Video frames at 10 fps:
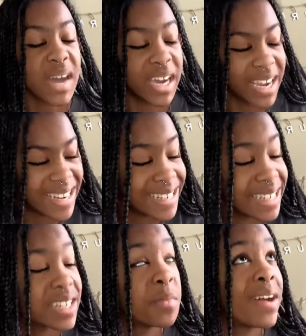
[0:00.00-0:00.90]
a
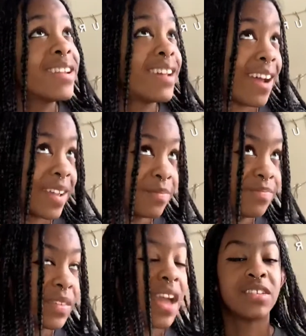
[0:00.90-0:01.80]
decent amount of time.
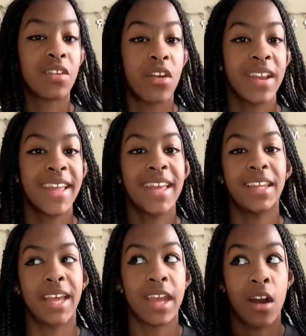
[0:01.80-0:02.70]
Started it
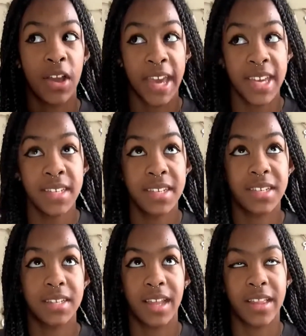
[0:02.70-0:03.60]
late August,
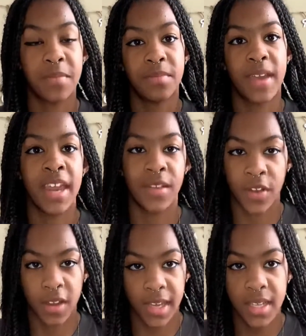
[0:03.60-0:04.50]
the end of
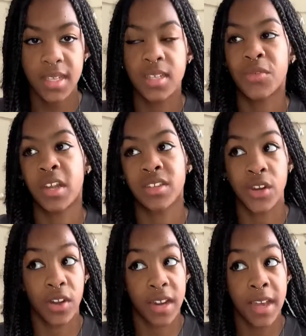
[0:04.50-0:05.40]
August is when I
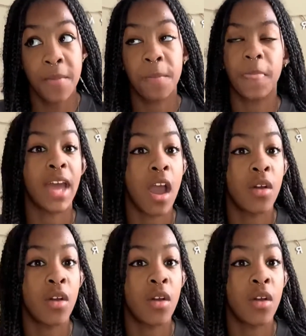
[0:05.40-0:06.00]
started it. Now